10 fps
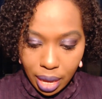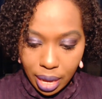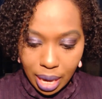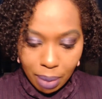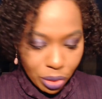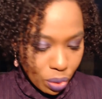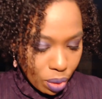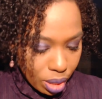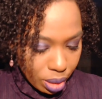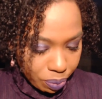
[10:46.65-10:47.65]
And I'm just
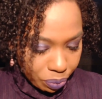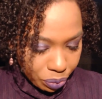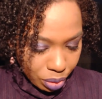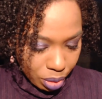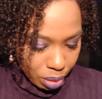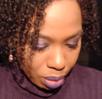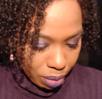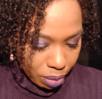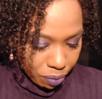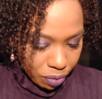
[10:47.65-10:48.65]
gonna
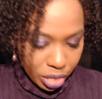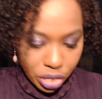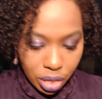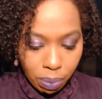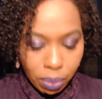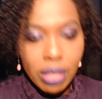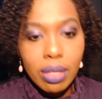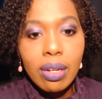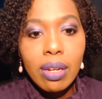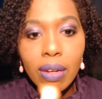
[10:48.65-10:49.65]
complete the
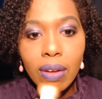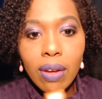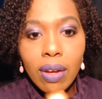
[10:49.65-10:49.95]
look